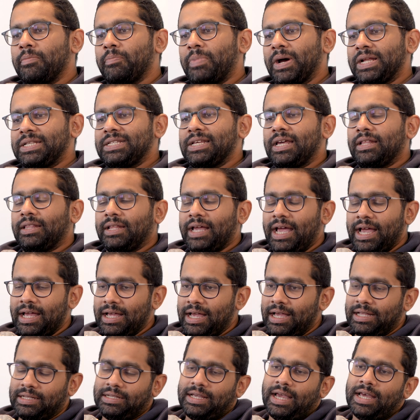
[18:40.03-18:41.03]
But then
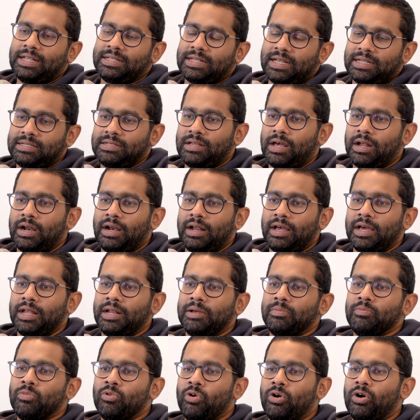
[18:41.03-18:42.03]
as I started
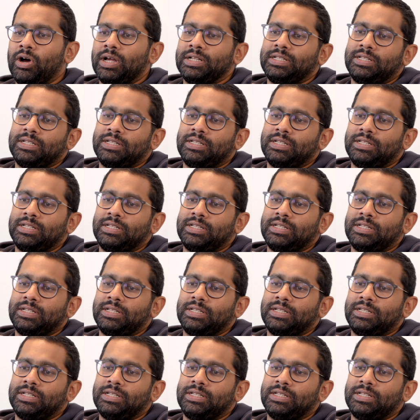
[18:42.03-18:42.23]
earning more,